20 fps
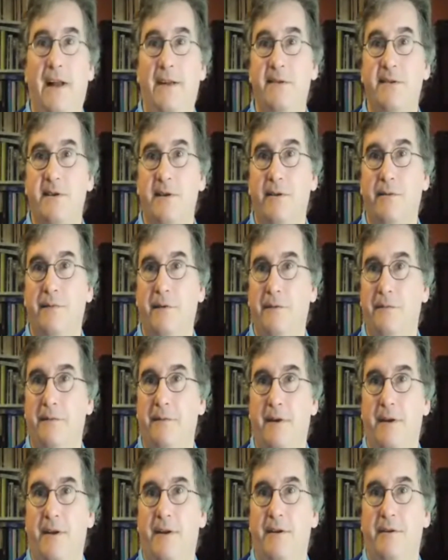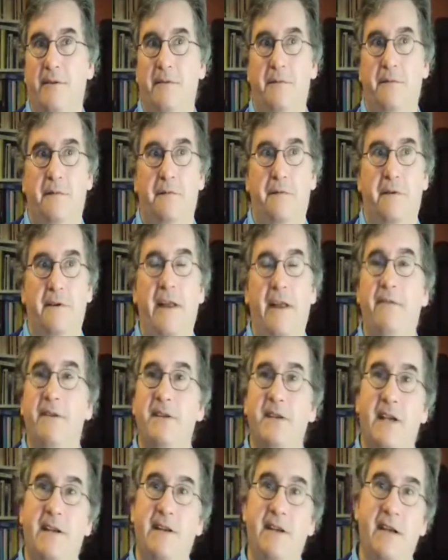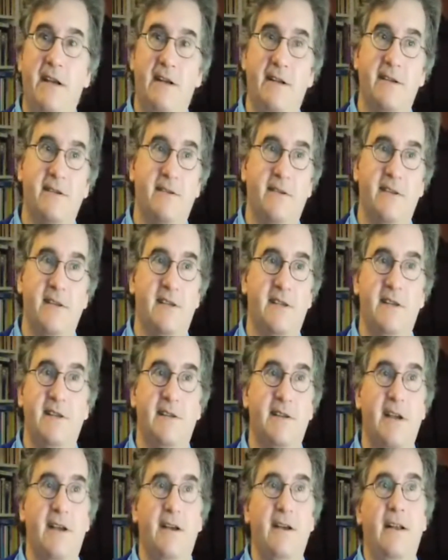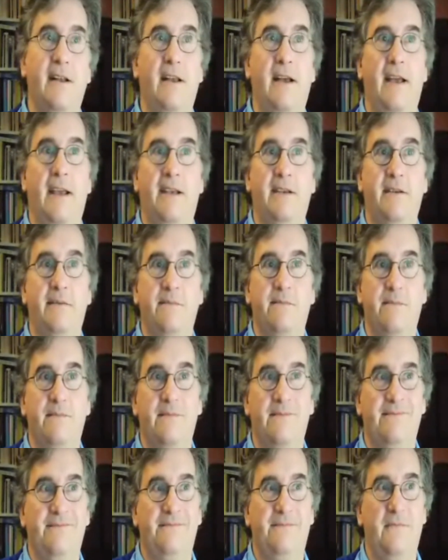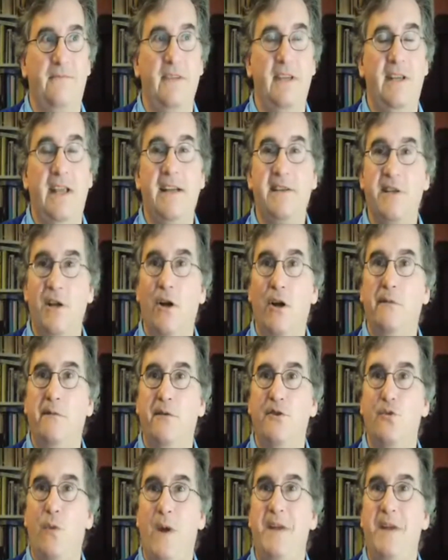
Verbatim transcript: with Hunsdon for, for, for another 10 years, this is like getting on for